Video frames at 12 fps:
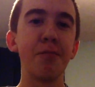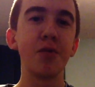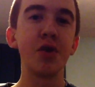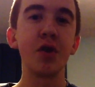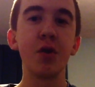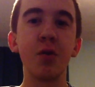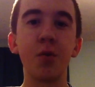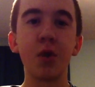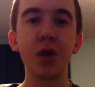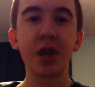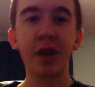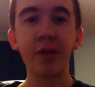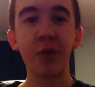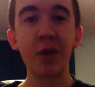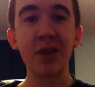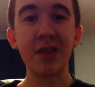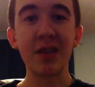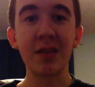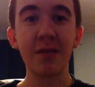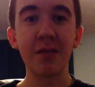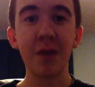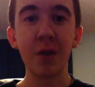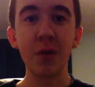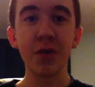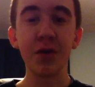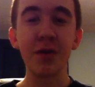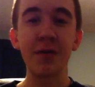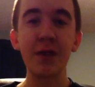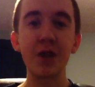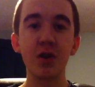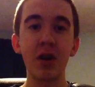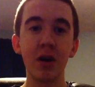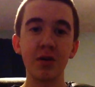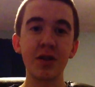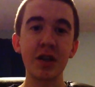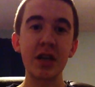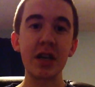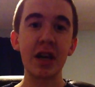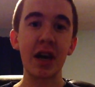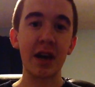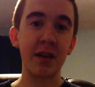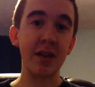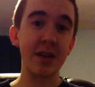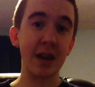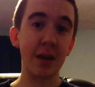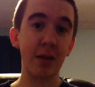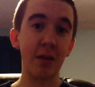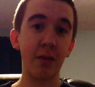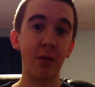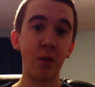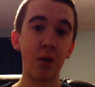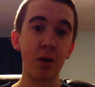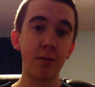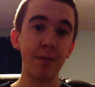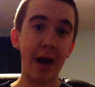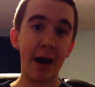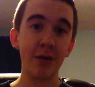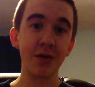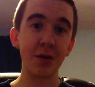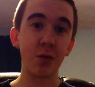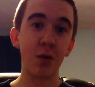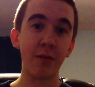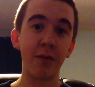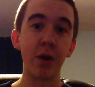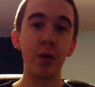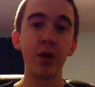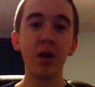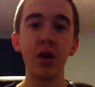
So we're just going to have to wait and see if phones feature LTE and the Tegra 4 housed in one phone.